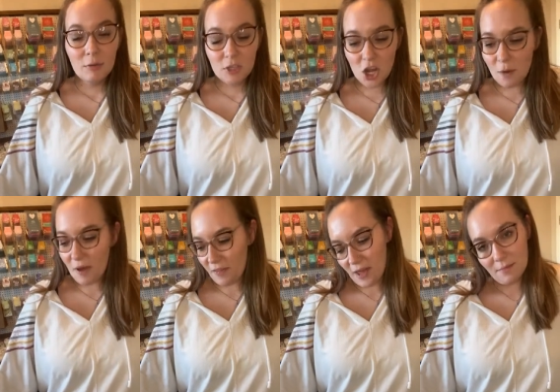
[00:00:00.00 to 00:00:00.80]
Talk
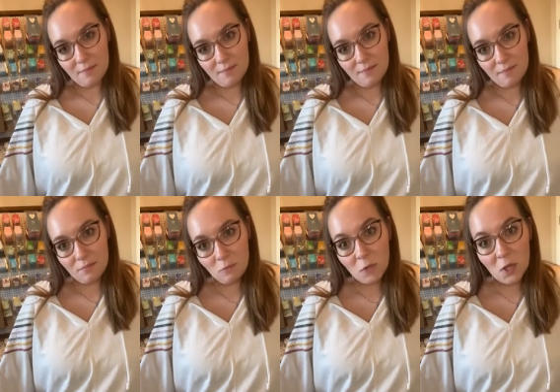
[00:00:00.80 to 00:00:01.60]
about that.
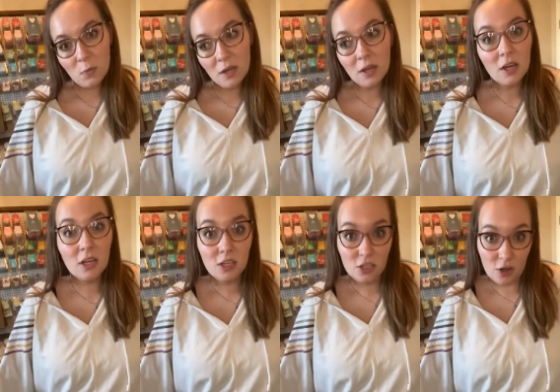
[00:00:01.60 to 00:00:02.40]
We will
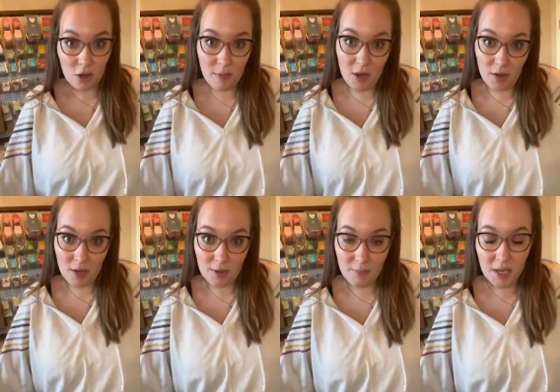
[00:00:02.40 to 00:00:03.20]
talk about
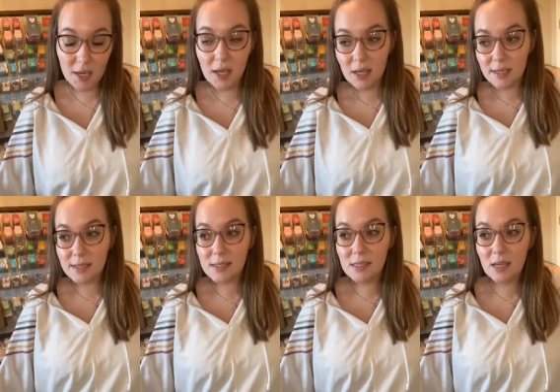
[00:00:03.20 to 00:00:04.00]
it
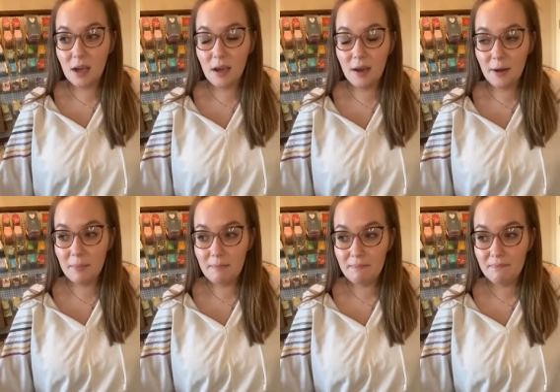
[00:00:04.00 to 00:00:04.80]
because
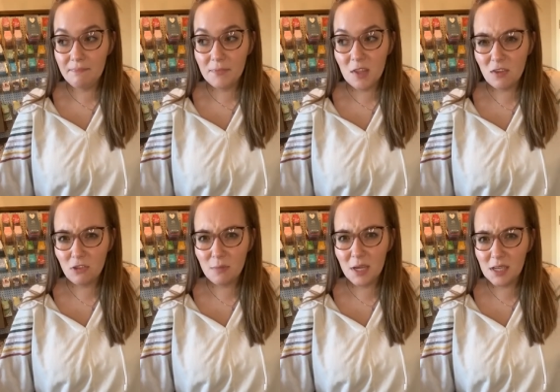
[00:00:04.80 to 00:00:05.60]
um,
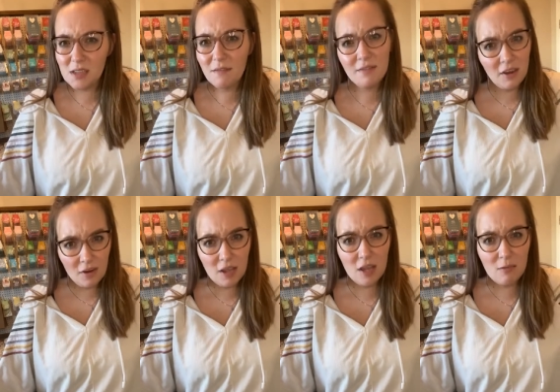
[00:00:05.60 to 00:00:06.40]
social media is a
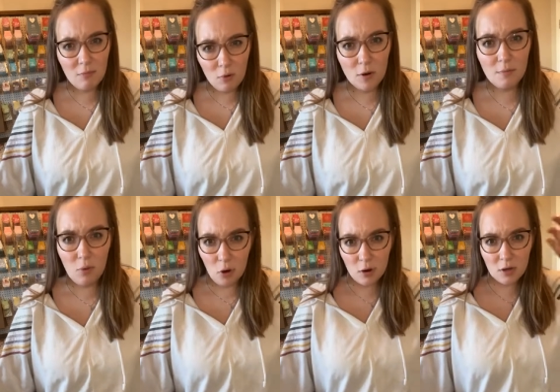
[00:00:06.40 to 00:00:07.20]
very important
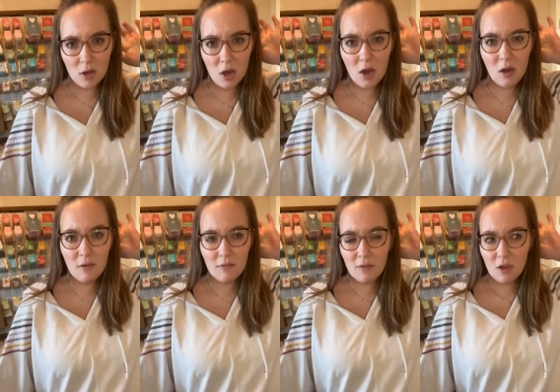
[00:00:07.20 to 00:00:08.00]
part
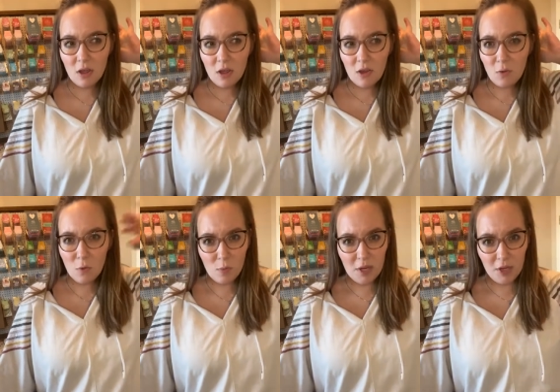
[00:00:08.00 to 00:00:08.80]
of
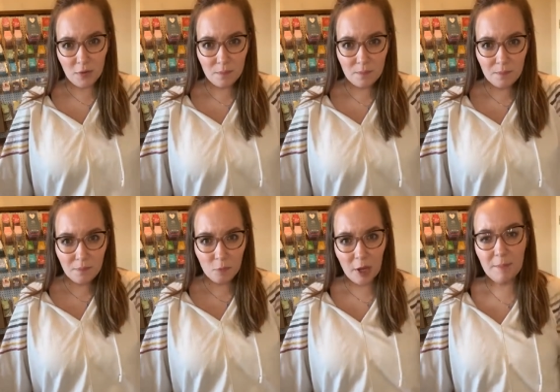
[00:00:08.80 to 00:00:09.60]
what we do,
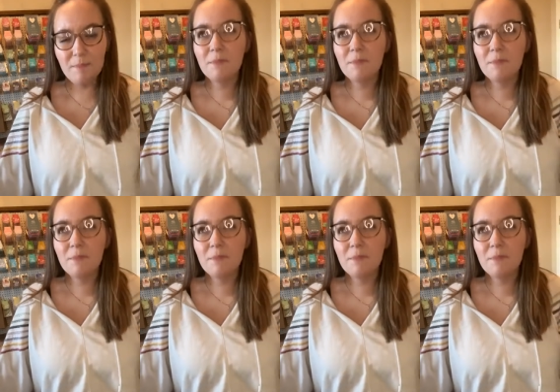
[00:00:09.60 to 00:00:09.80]
right?